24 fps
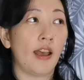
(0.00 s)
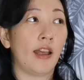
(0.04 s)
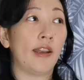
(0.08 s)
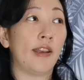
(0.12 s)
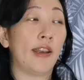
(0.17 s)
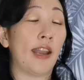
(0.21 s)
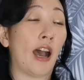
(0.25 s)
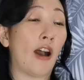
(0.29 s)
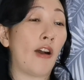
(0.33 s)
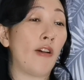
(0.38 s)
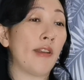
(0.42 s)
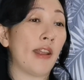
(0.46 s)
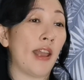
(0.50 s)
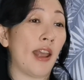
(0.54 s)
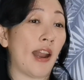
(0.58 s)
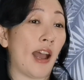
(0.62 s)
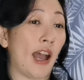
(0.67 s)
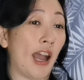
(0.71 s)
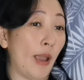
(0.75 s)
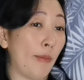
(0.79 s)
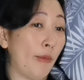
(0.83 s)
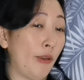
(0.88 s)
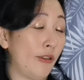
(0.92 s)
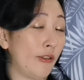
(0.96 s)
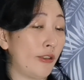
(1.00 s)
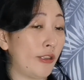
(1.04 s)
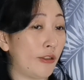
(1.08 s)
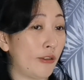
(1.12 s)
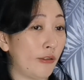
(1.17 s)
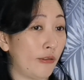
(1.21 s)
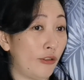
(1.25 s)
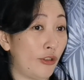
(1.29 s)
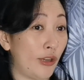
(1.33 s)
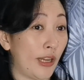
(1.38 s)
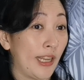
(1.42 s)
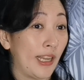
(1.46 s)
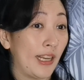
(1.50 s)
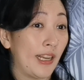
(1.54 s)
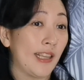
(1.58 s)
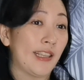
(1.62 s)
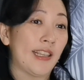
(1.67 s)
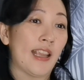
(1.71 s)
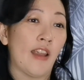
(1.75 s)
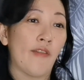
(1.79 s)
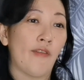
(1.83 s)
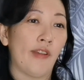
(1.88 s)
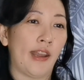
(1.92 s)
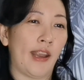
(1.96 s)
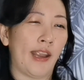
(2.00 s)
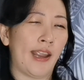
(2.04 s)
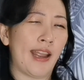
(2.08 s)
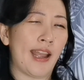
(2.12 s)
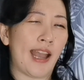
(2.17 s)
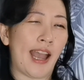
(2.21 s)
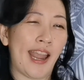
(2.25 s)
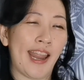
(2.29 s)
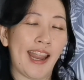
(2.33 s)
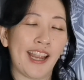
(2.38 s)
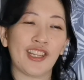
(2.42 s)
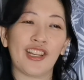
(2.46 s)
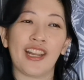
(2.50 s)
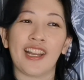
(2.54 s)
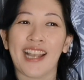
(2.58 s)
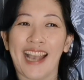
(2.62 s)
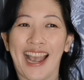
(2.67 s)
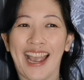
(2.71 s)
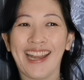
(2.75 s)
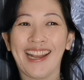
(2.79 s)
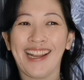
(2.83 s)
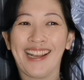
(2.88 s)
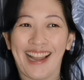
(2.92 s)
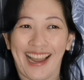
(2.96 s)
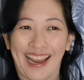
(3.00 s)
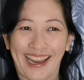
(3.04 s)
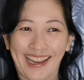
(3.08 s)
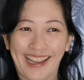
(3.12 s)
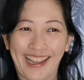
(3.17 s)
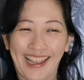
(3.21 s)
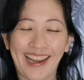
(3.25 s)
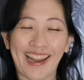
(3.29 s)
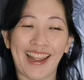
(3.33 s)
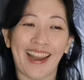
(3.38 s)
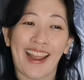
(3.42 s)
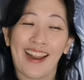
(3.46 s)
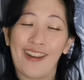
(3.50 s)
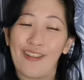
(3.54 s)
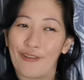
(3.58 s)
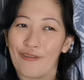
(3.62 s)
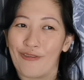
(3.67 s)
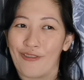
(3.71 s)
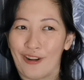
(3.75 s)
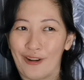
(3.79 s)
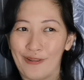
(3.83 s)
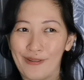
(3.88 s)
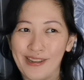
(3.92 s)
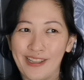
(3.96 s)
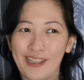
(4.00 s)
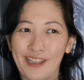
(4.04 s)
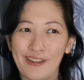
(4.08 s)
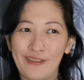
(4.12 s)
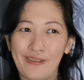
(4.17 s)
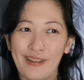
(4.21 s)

now that I'm used to drinking this every day, I actually kind of like it and I look forward to